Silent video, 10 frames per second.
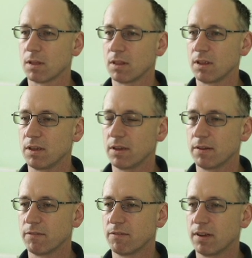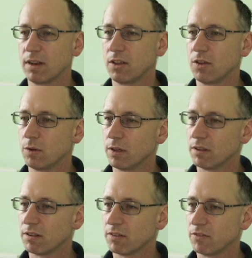the value
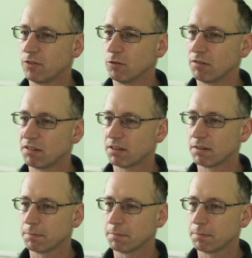is false.